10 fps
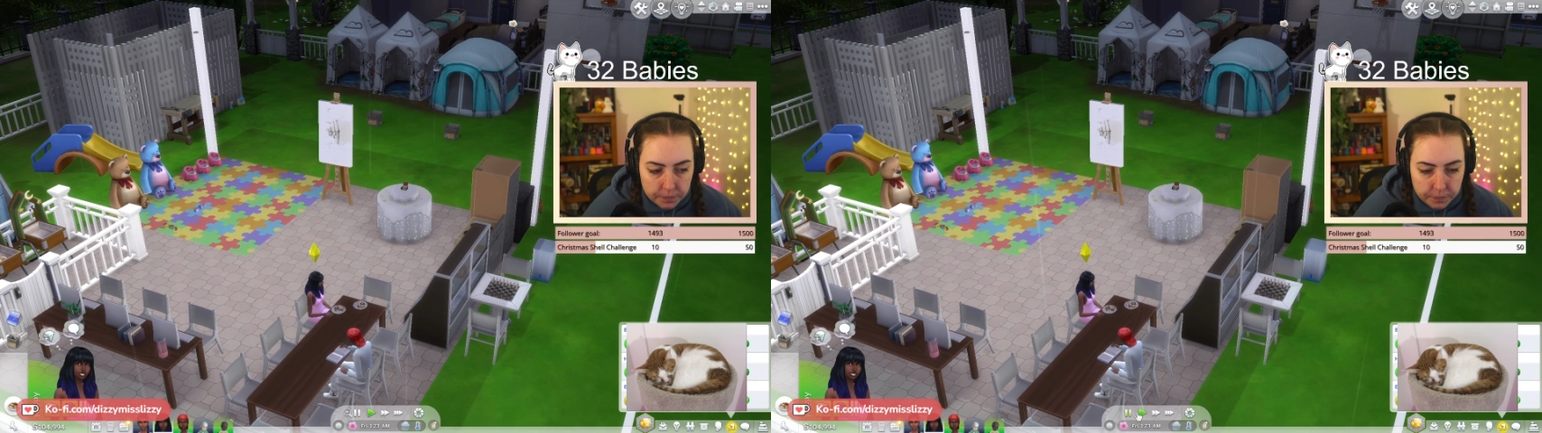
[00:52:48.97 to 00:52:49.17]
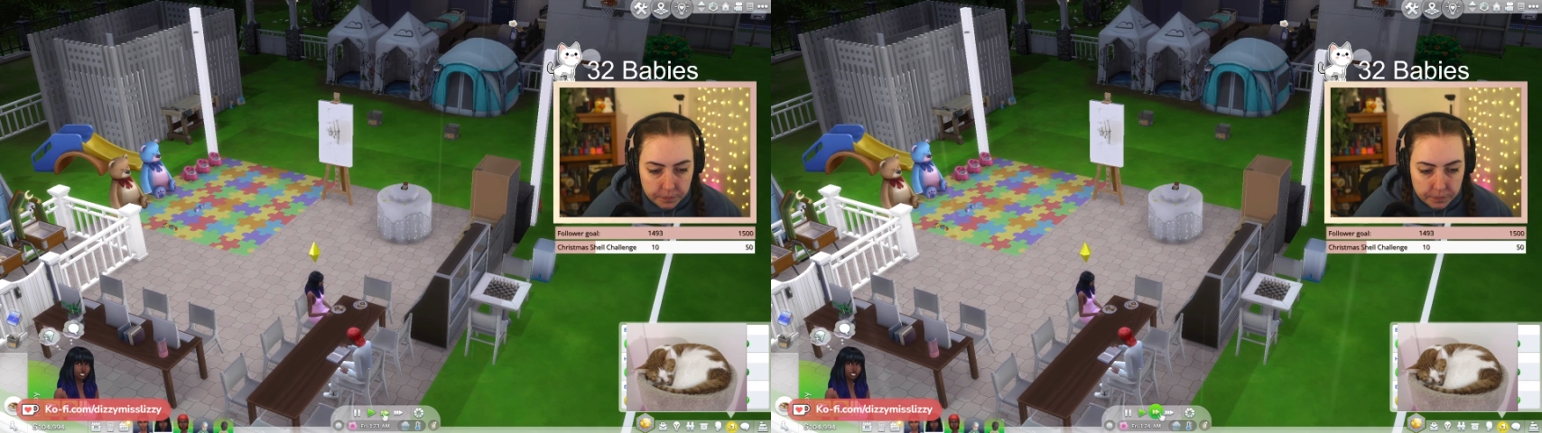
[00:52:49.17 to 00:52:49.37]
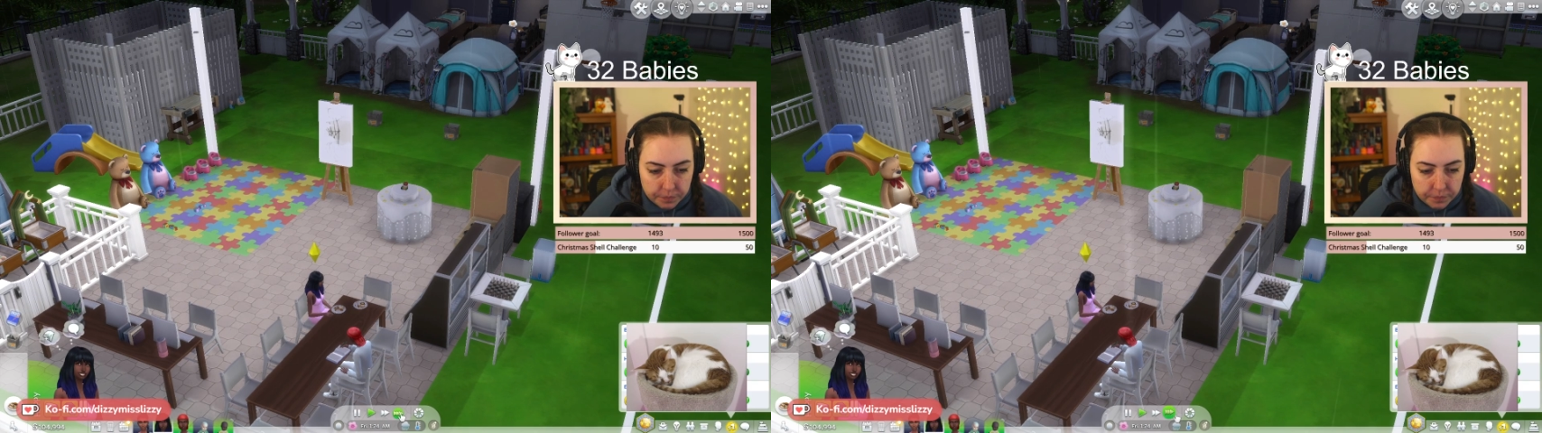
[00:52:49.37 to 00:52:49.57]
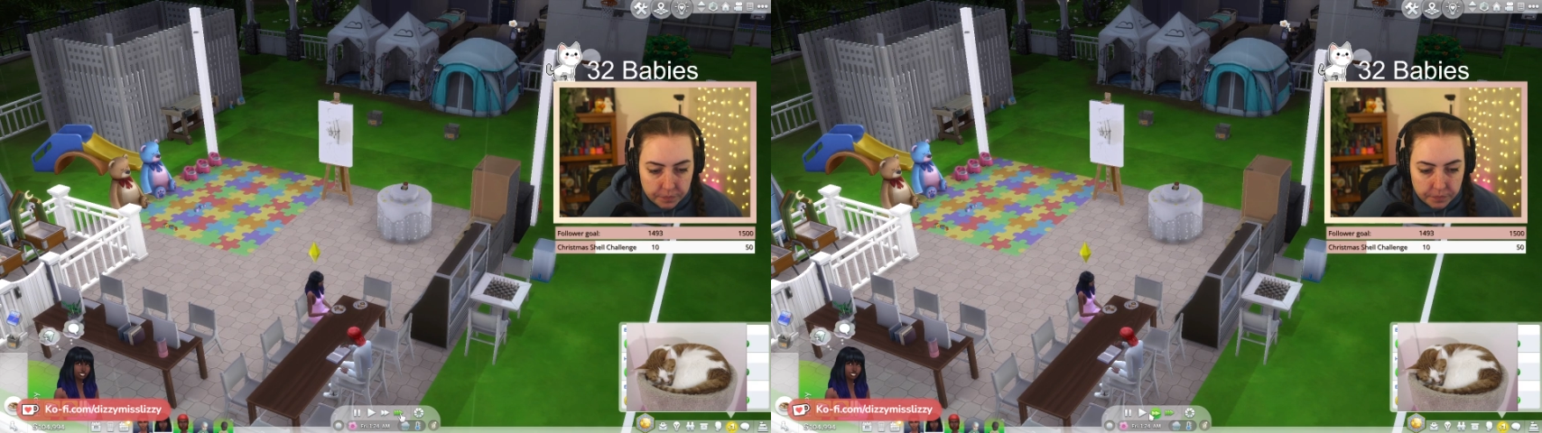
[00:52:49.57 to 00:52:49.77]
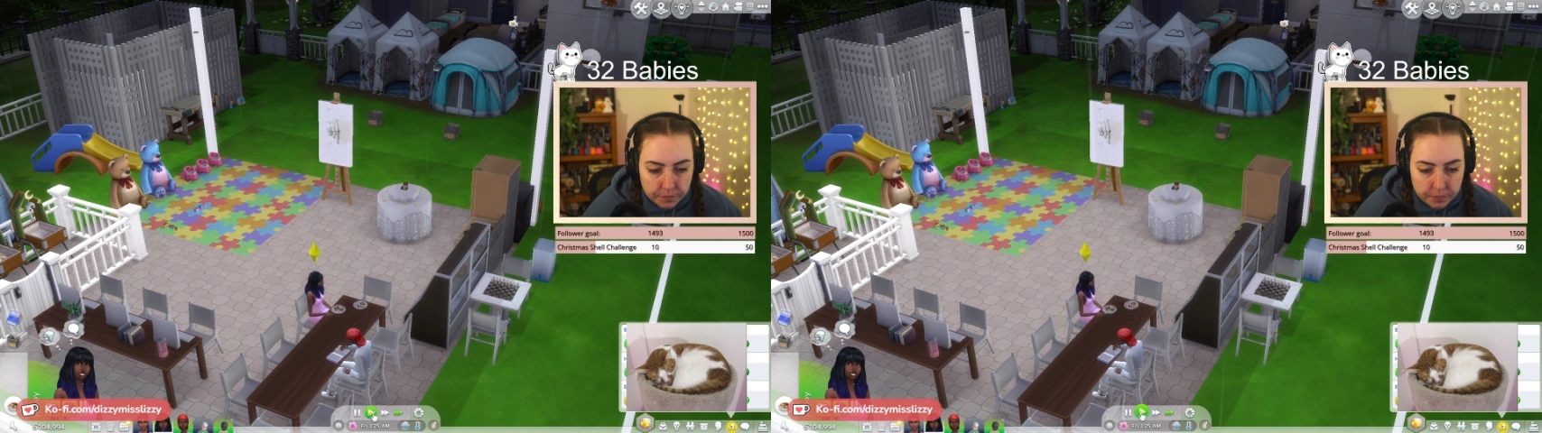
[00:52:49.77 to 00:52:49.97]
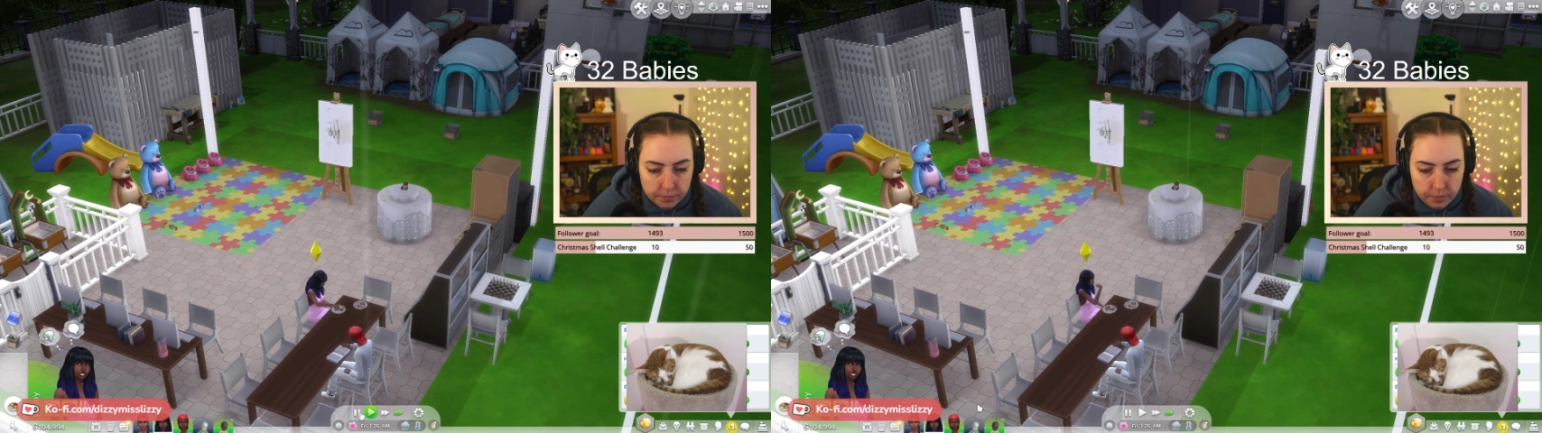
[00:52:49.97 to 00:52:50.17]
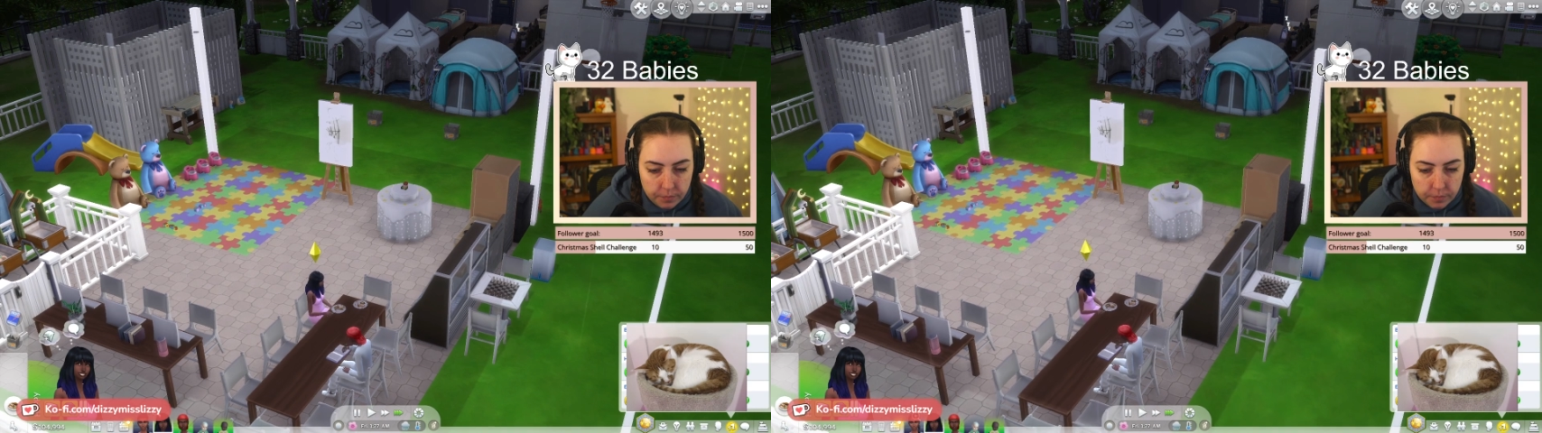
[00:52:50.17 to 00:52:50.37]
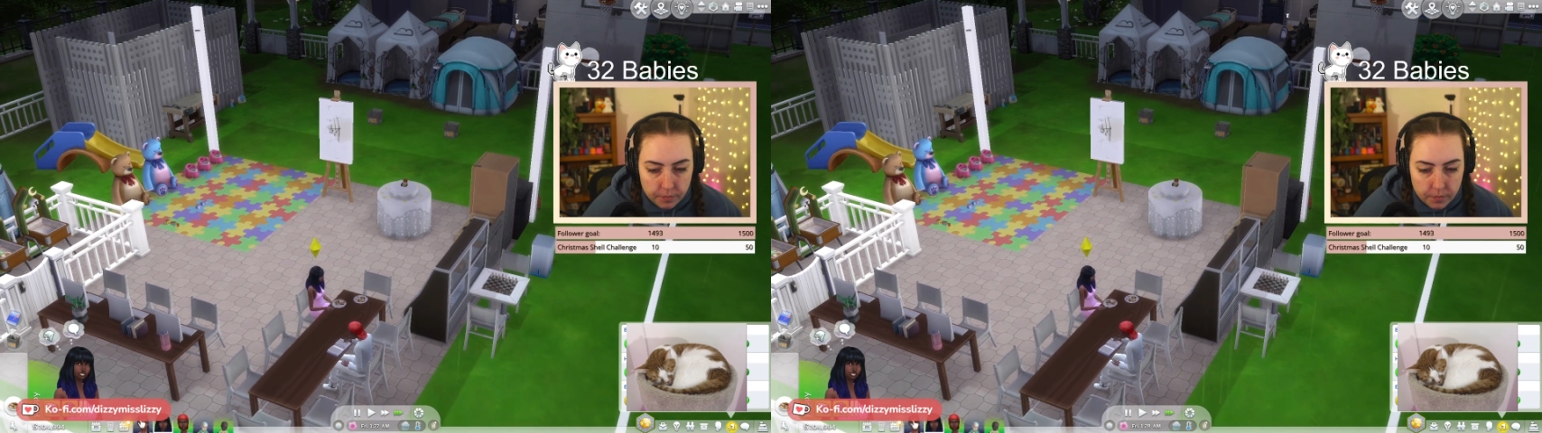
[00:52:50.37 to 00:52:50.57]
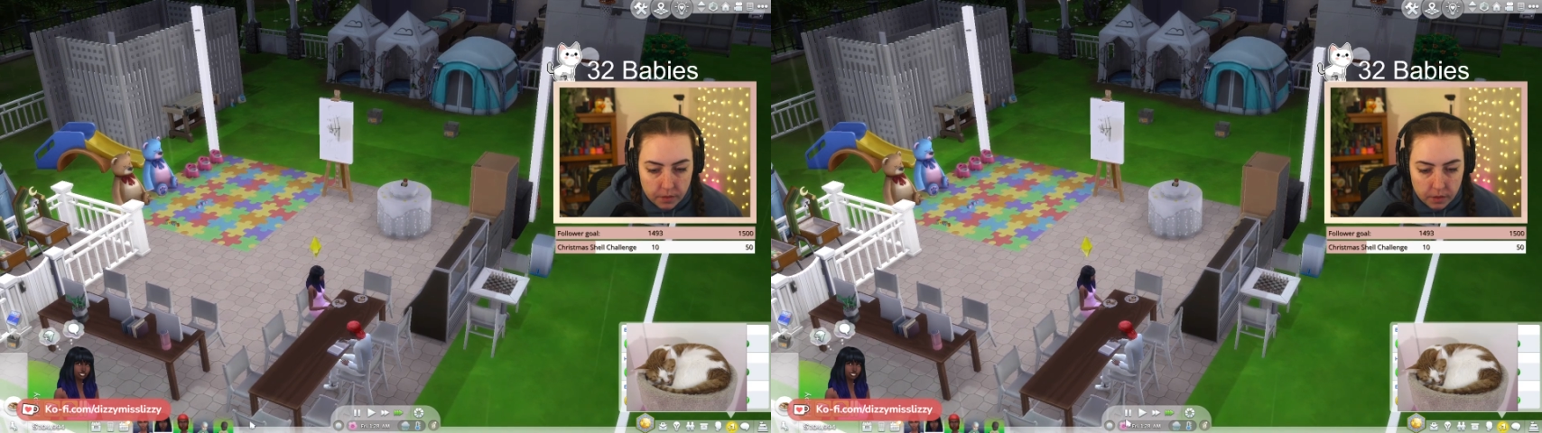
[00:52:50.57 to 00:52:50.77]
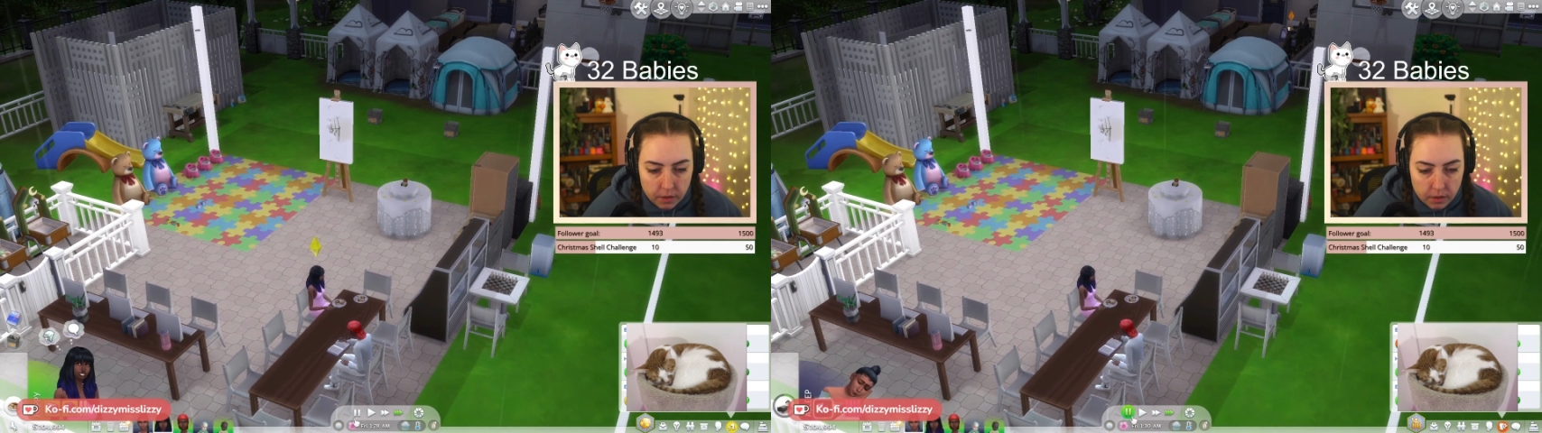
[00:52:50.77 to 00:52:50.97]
No one is speaking in this clip.